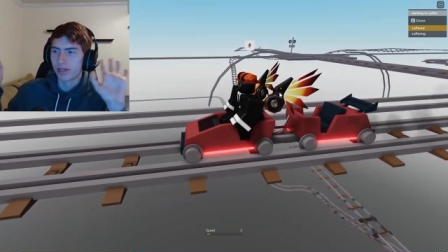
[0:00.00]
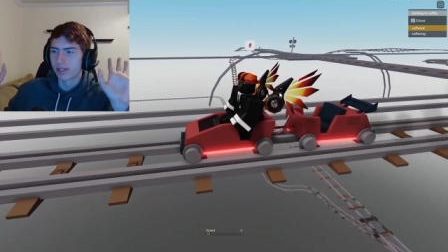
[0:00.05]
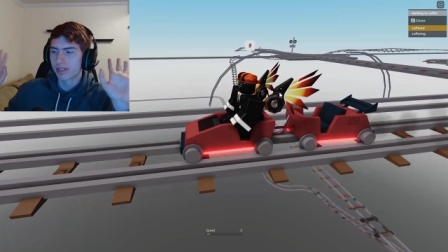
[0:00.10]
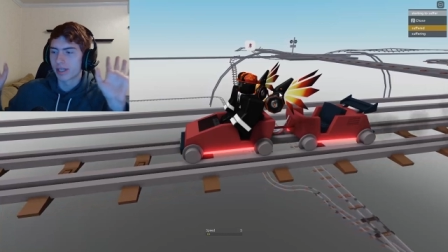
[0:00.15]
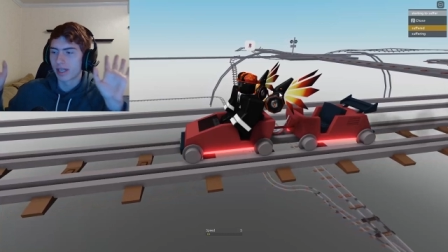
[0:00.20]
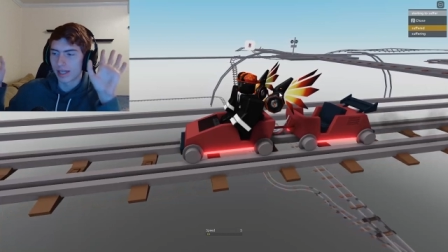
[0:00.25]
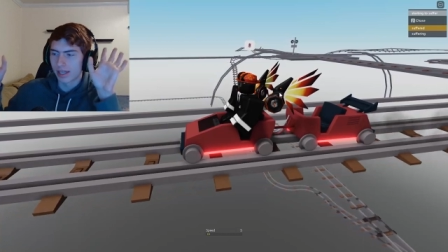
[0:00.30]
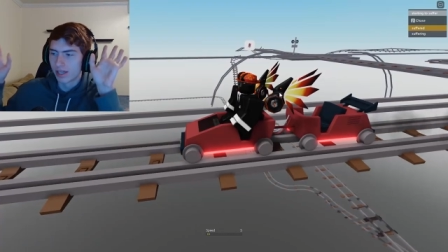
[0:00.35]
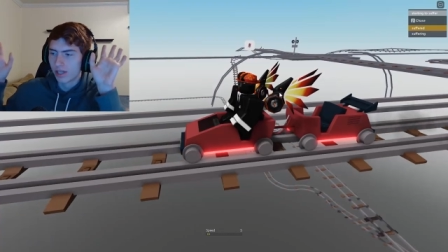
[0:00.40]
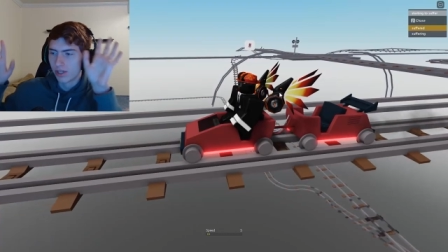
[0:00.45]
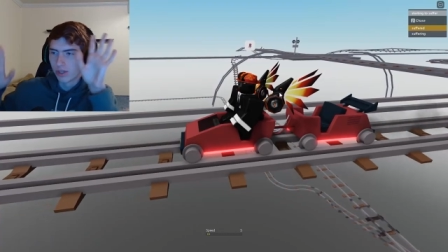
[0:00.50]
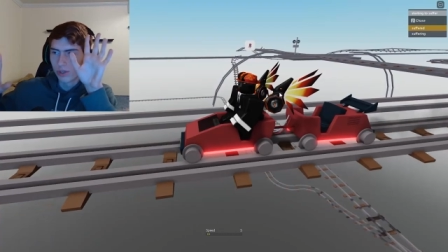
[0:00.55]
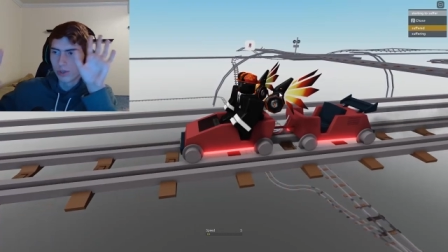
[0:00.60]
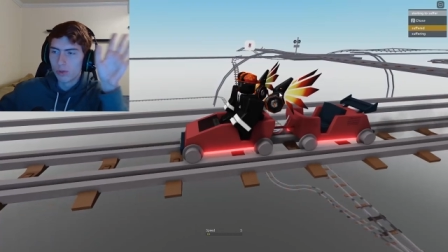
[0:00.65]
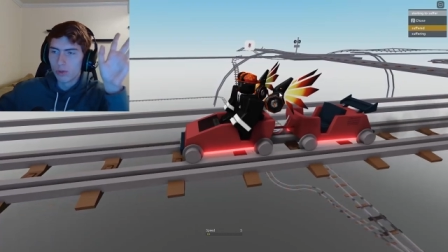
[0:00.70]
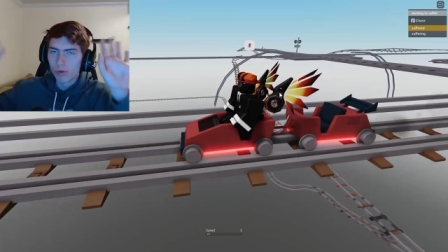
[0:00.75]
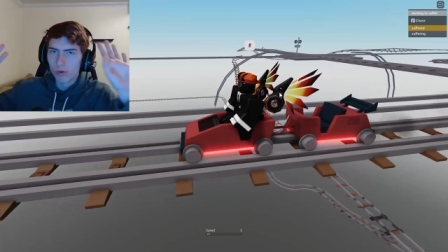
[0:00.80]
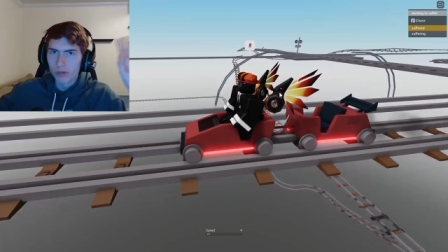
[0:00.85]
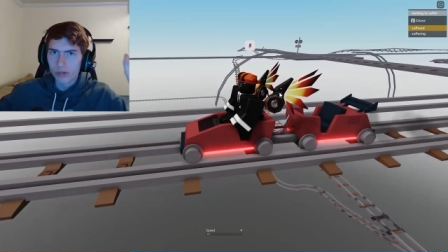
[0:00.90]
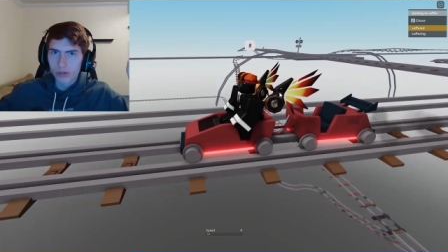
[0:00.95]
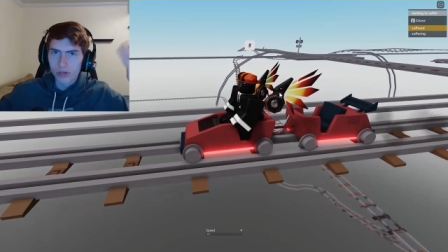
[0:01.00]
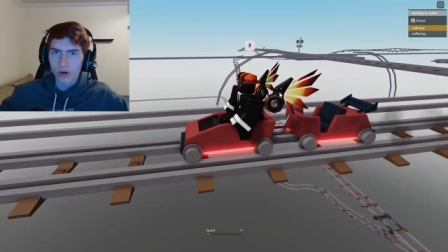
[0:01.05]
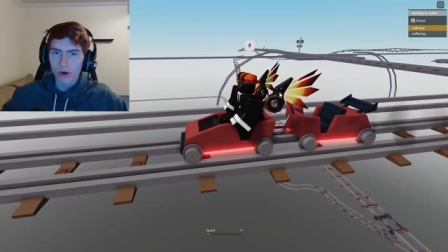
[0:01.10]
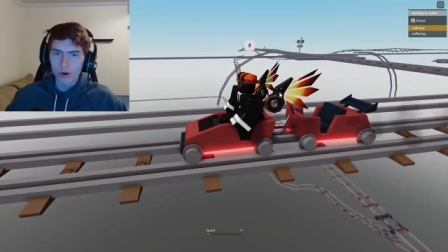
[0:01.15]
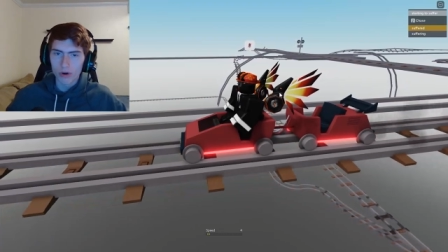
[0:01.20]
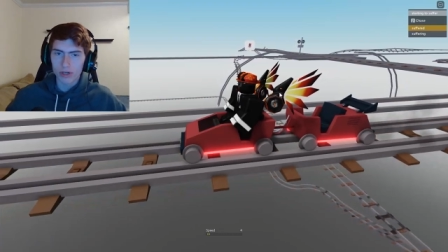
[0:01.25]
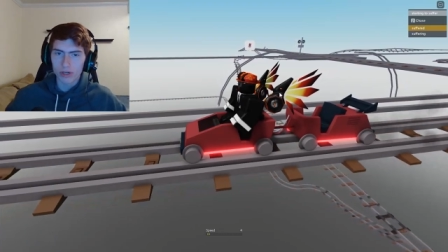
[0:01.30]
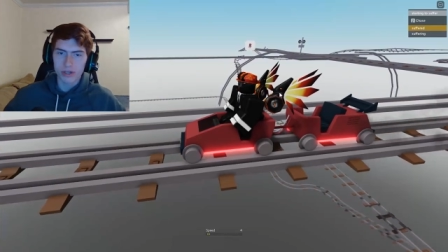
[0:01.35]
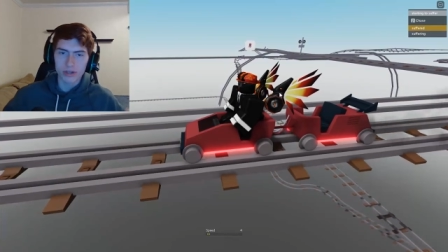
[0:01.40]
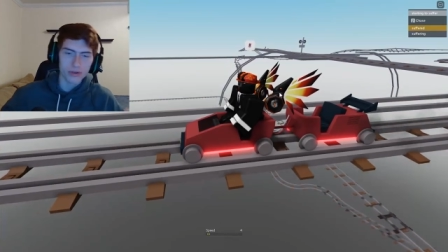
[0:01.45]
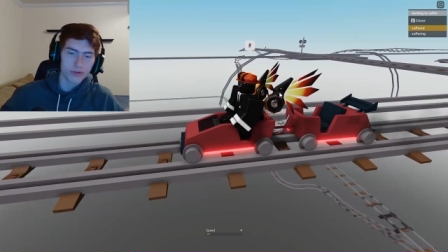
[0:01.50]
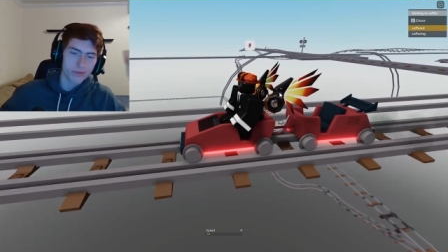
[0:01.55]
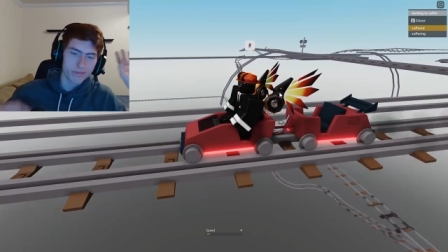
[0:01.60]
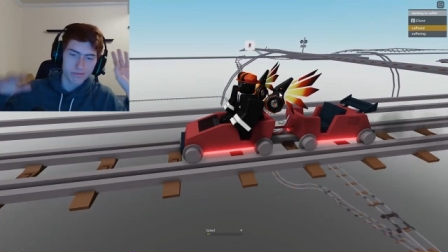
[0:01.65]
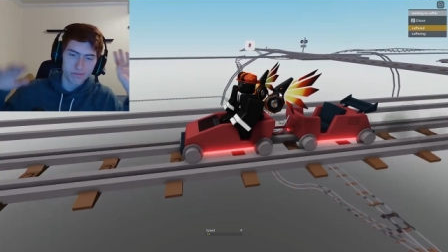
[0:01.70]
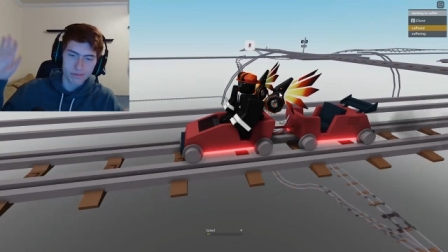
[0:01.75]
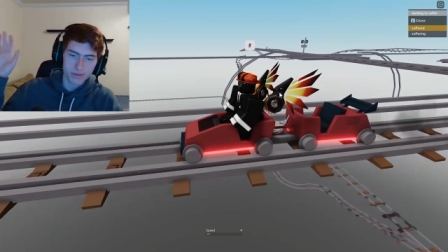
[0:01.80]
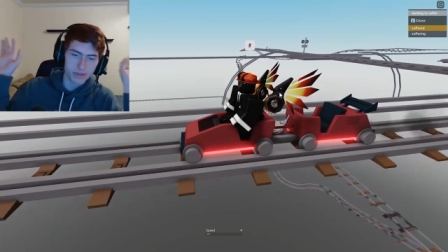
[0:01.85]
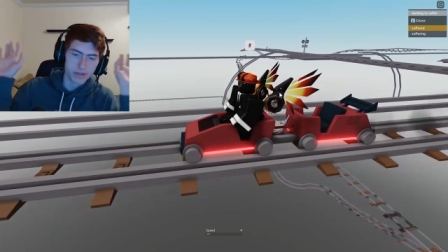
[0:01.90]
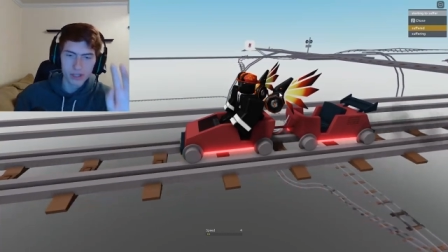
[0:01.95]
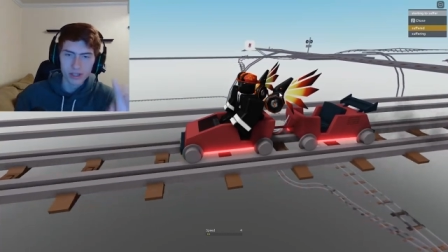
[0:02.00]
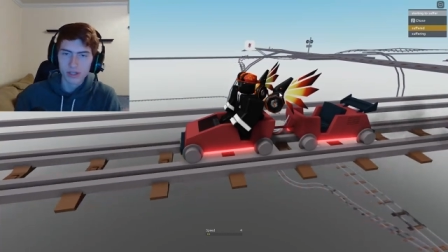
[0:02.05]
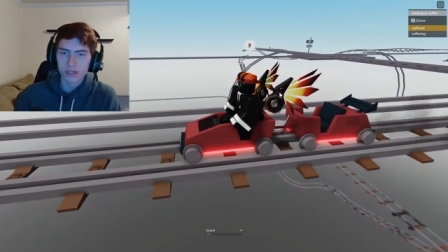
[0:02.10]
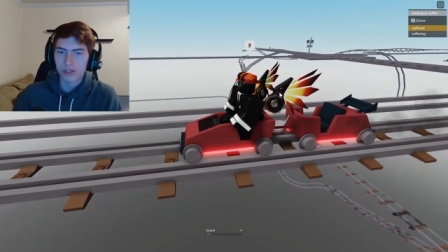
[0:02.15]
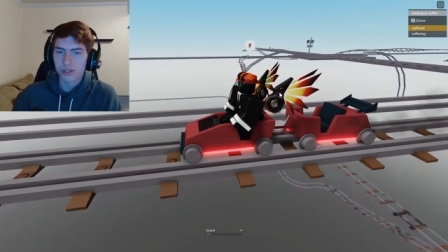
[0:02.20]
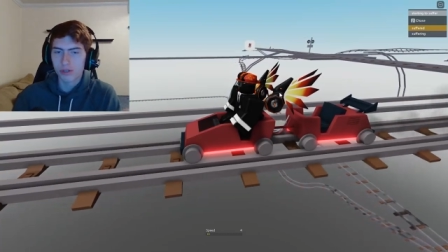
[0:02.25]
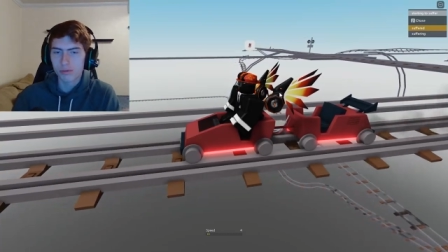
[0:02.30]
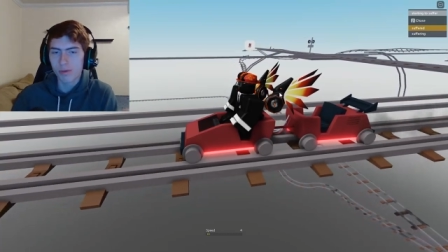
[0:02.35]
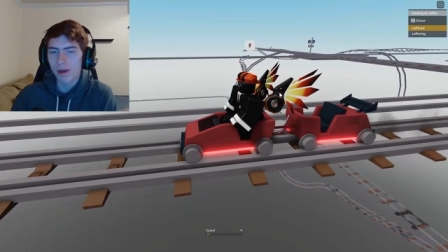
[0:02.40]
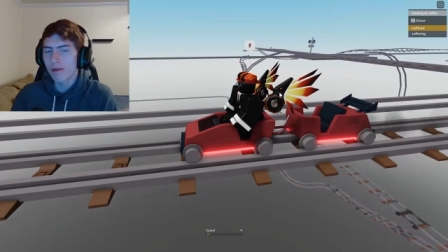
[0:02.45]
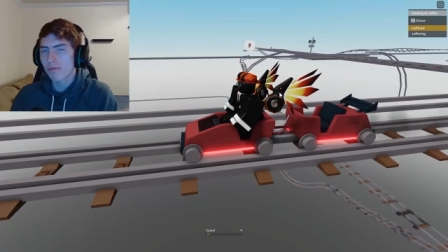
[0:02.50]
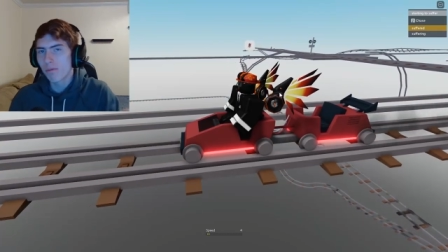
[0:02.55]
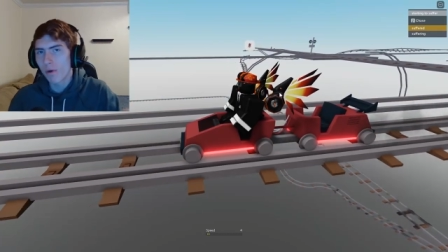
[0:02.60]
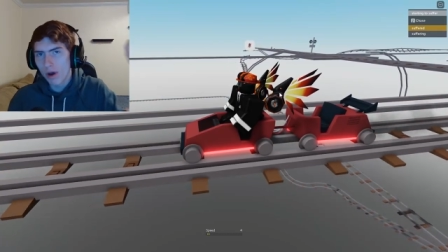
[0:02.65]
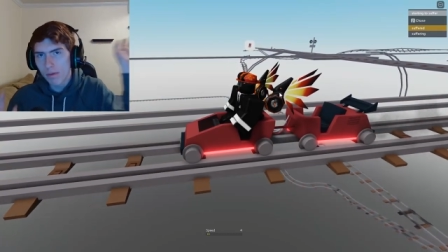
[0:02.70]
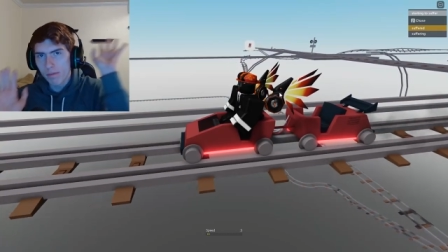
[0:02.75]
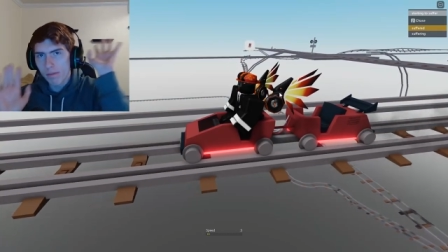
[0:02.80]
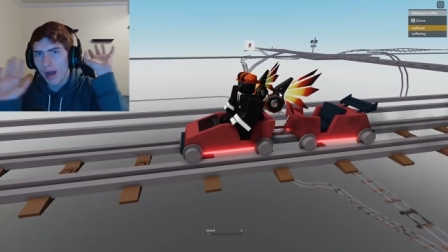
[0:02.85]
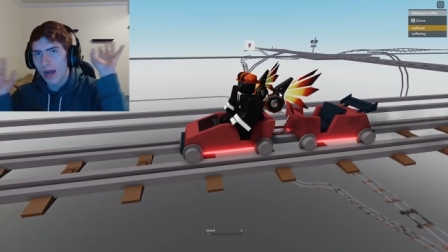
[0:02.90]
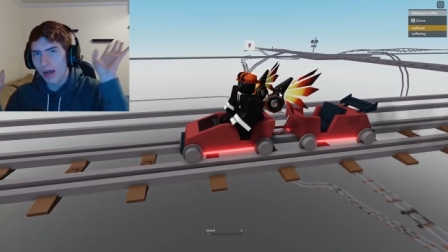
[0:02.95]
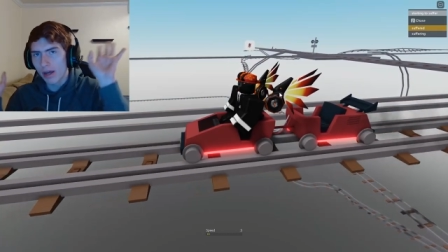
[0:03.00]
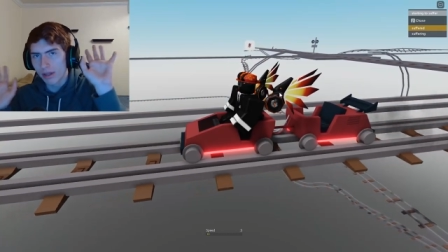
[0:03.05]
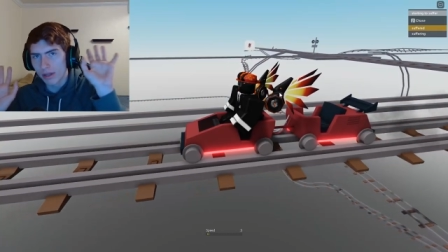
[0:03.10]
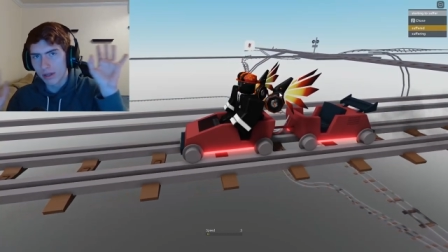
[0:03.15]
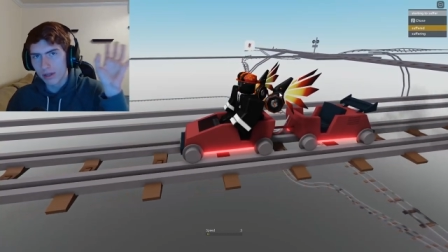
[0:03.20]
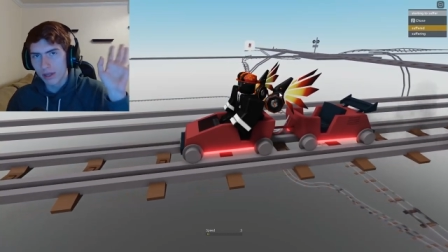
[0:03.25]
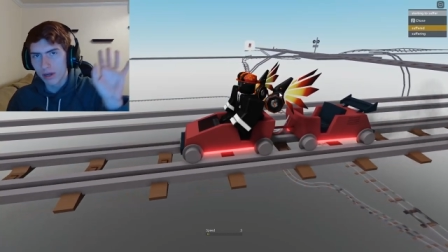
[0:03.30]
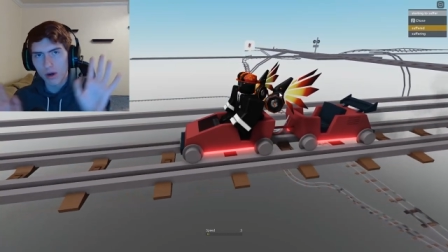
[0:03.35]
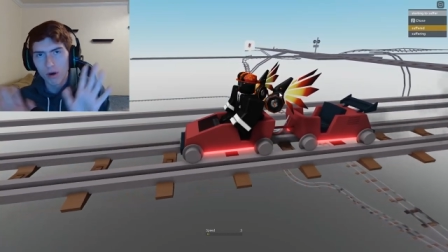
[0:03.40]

He's like, you you're you you spent one mile